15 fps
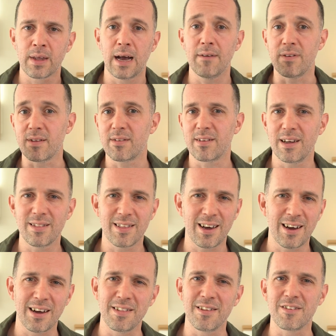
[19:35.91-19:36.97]
Having said
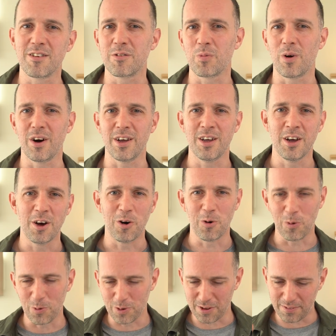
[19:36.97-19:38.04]
that, and this is why
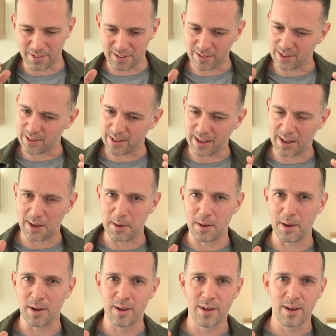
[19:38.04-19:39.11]
all of this can get
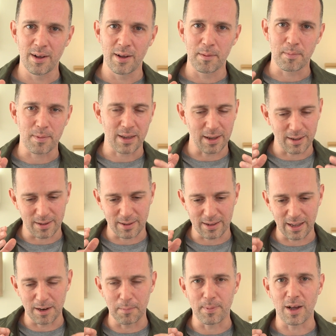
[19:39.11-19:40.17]

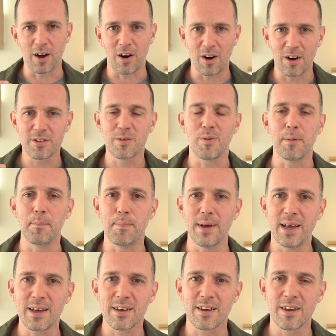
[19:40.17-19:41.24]
a bit hard to
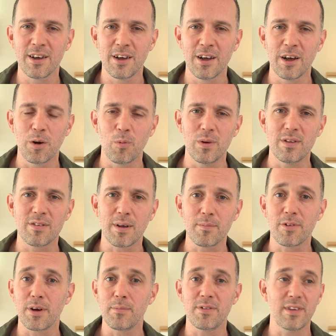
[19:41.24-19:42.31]
unpick, we
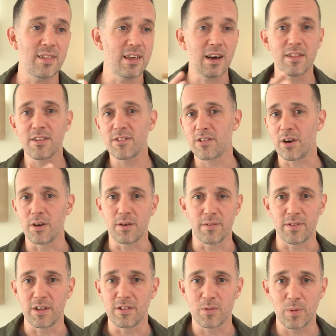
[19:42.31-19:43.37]
sometimes see the other side of
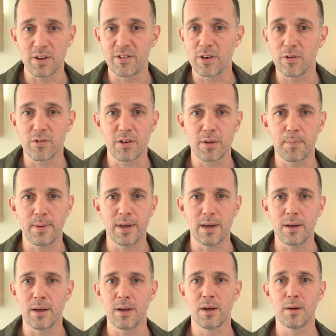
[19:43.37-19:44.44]
this, where children
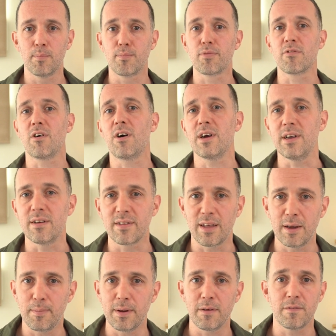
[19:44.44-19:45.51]
appear bright, they
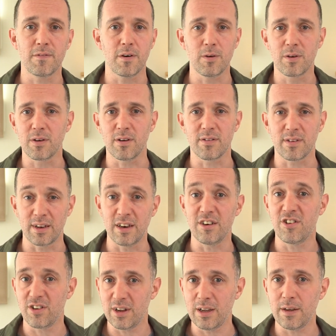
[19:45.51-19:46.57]
appear focused and
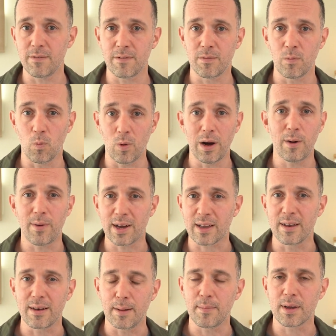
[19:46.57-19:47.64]
achieve well
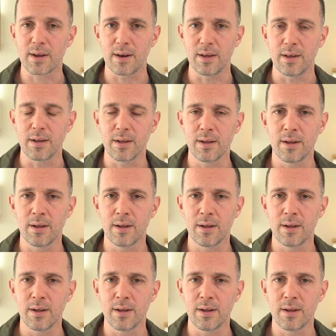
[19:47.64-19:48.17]
academically.